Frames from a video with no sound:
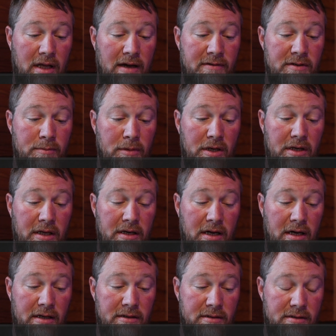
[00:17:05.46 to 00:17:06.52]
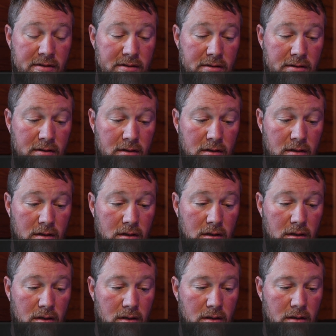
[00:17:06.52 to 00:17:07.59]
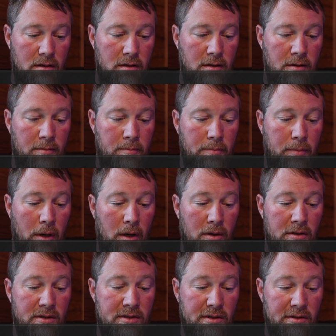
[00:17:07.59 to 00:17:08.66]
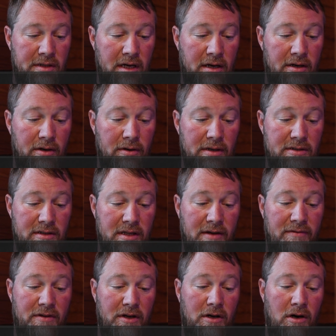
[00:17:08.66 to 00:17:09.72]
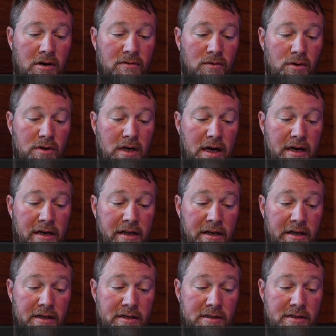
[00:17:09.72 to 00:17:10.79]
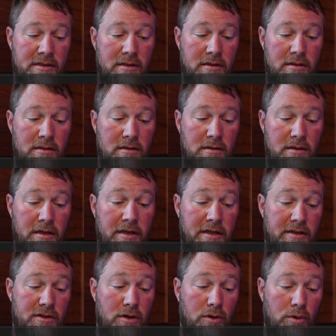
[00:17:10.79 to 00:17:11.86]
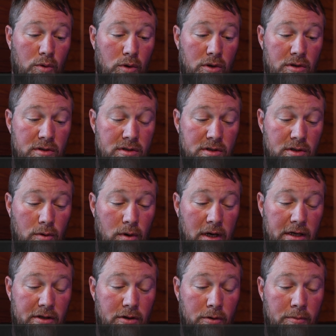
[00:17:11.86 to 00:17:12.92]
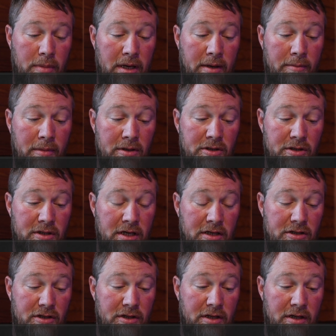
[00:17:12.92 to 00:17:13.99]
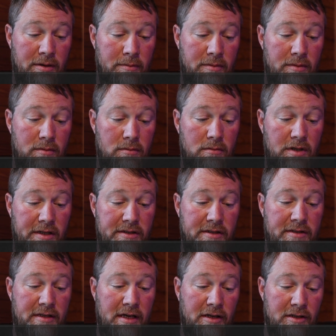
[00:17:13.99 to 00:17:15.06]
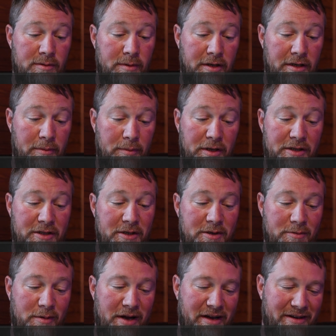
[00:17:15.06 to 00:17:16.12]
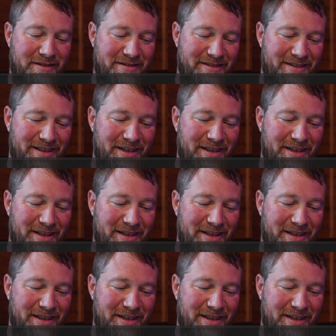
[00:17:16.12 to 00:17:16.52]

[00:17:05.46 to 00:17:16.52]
Lives Monday nights. Paul Sodano has left the carnivore diet in his own words, so I don't pay much attention to him. He's a salesman, a businessman.